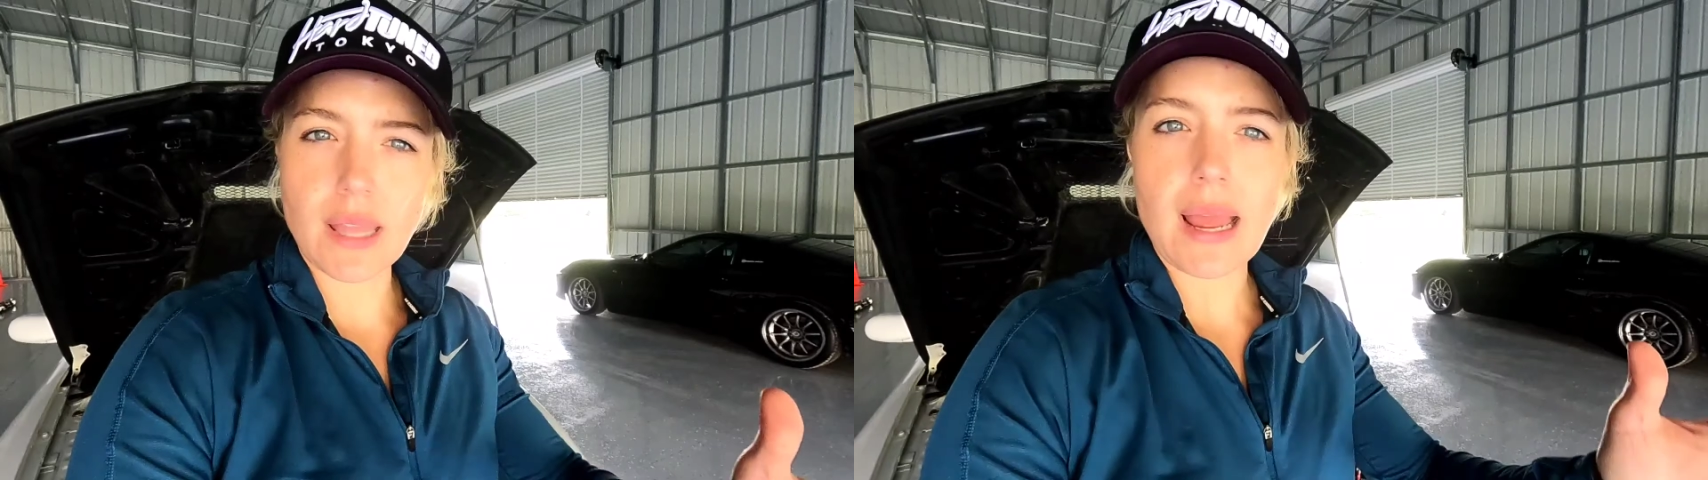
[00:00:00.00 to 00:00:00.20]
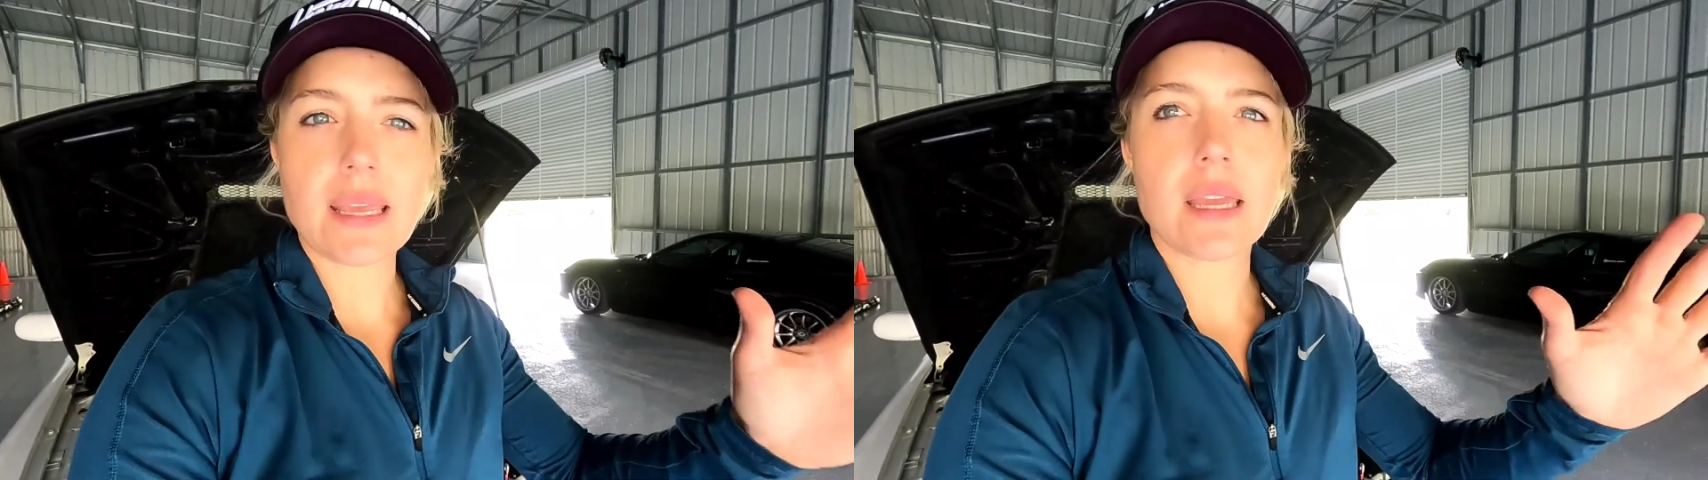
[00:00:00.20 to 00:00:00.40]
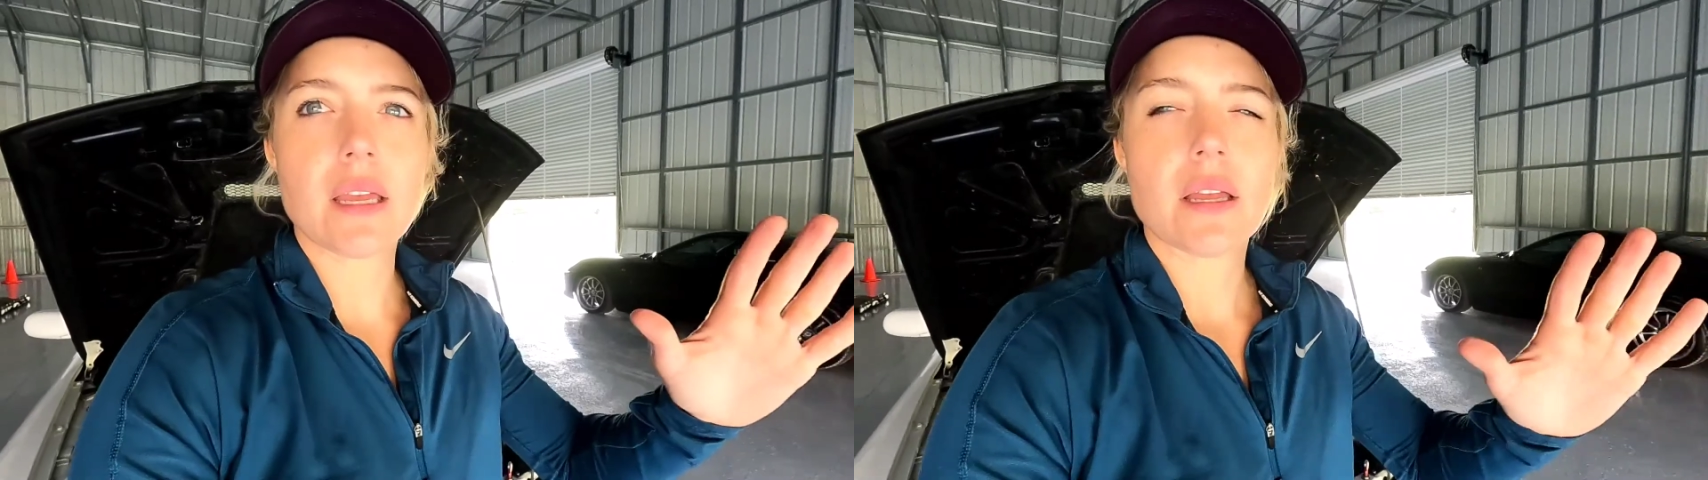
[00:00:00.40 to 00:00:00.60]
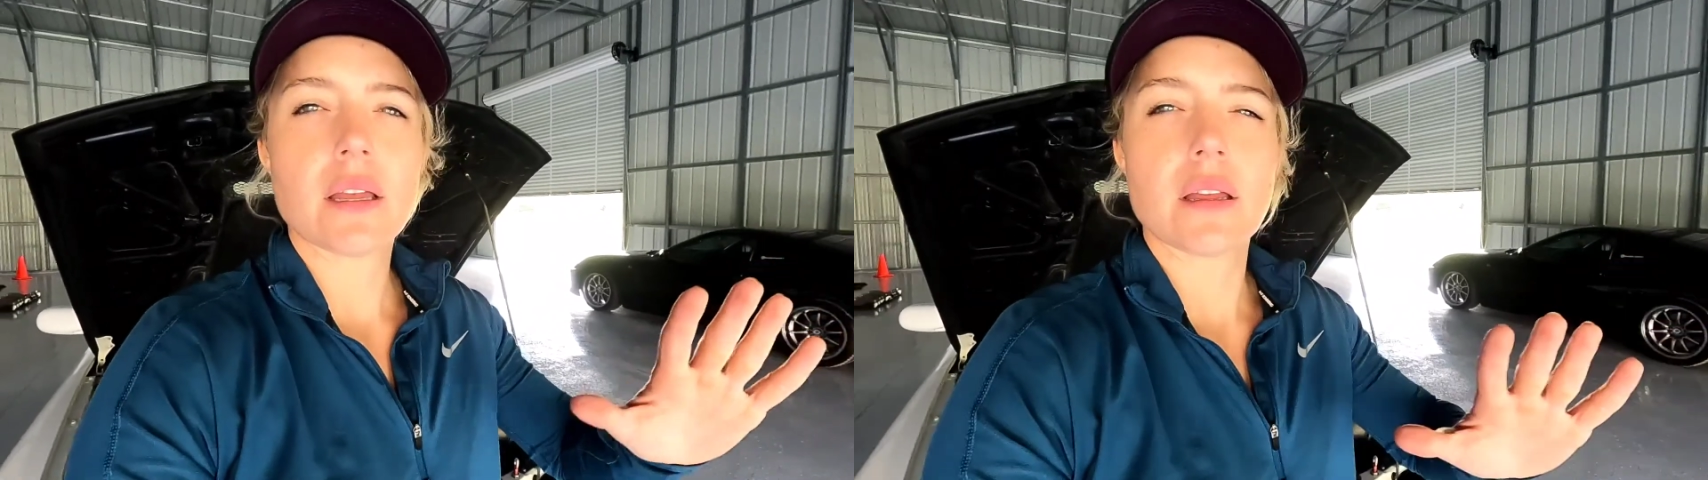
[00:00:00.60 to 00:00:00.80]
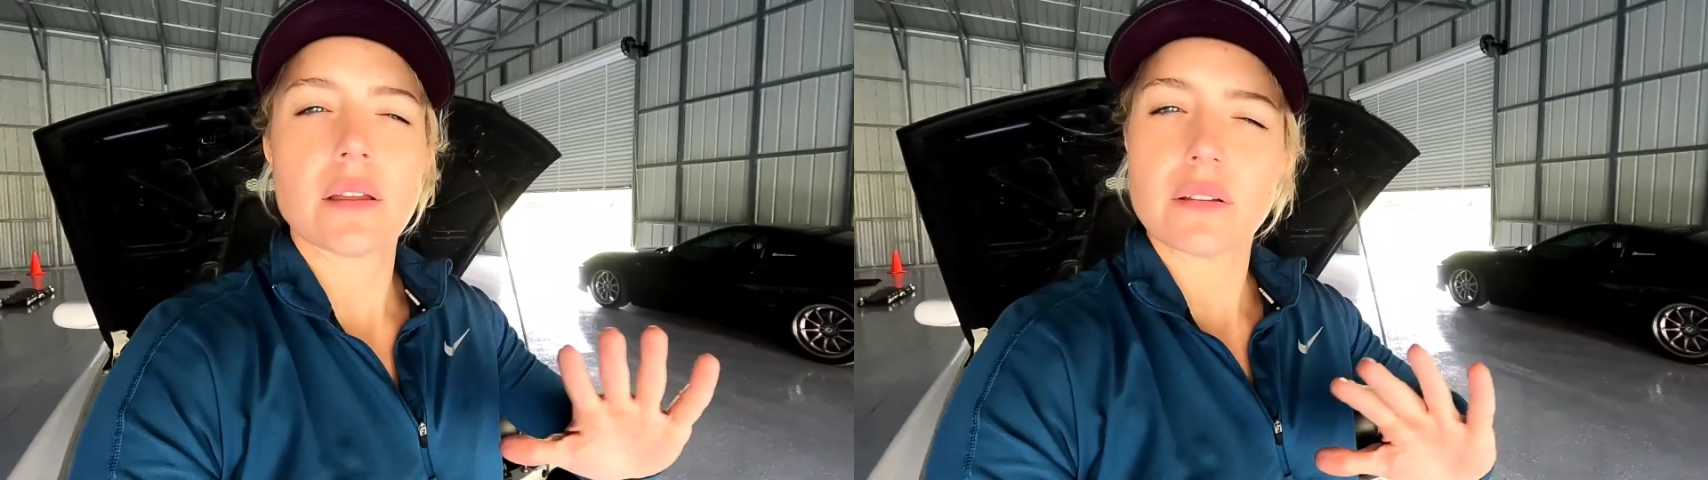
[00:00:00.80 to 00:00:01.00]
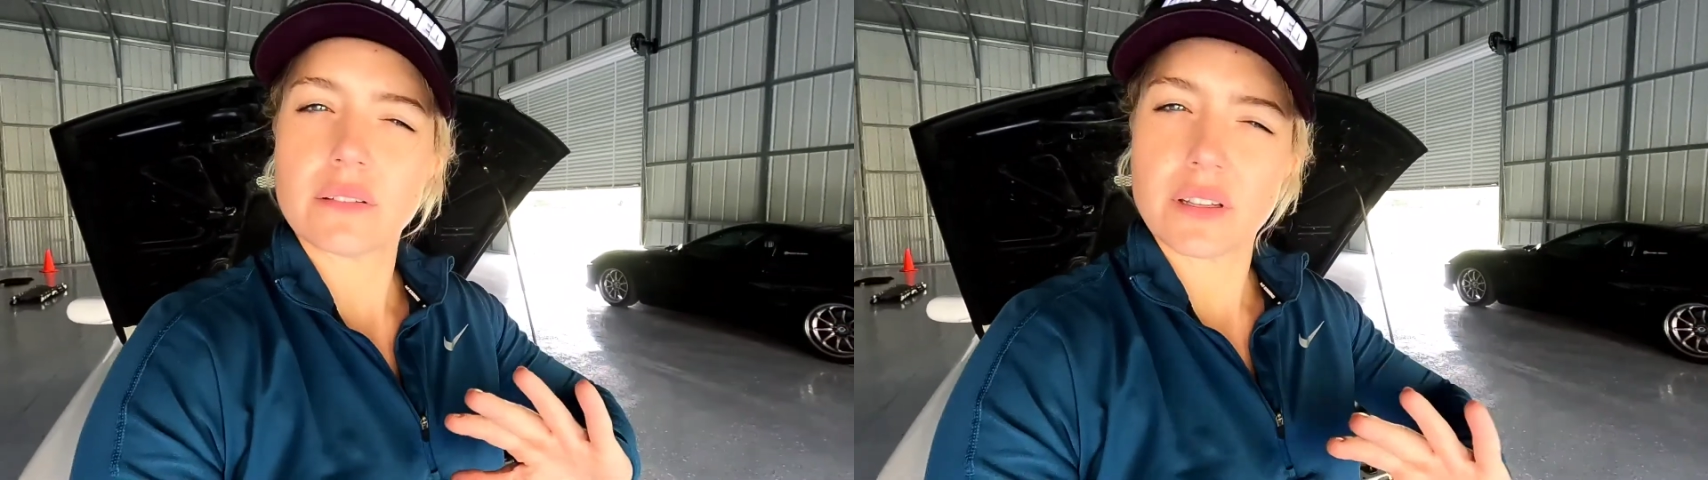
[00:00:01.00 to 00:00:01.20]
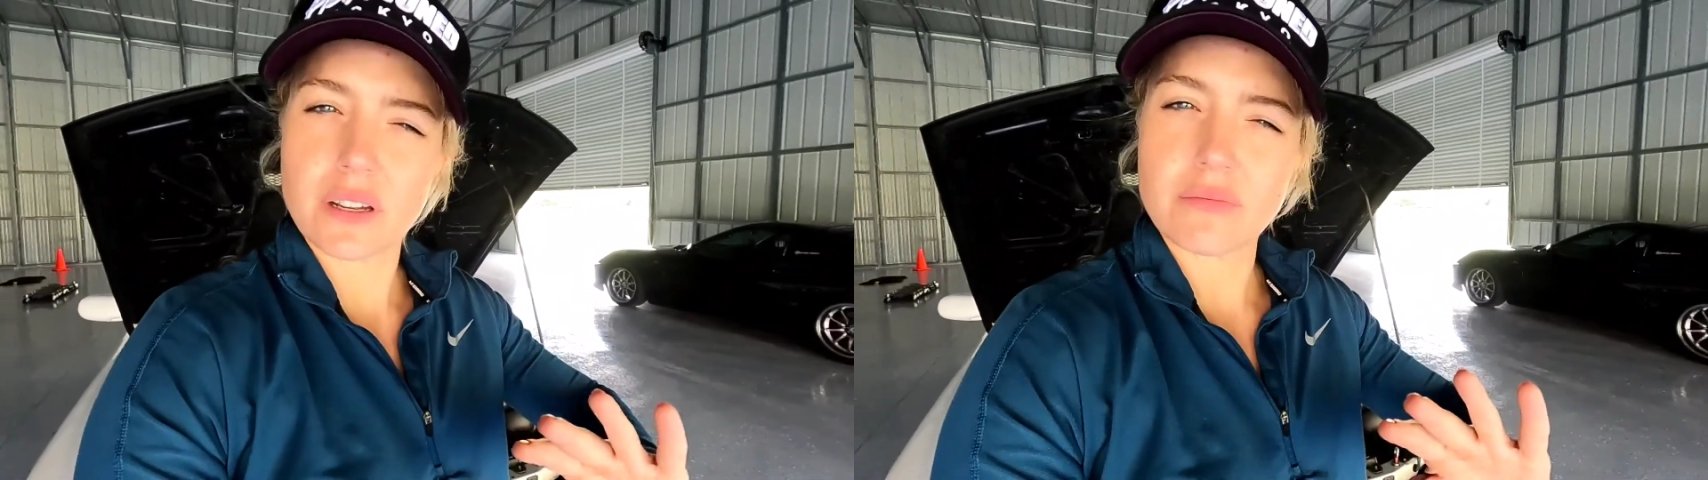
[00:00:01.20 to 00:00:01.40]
glidey, you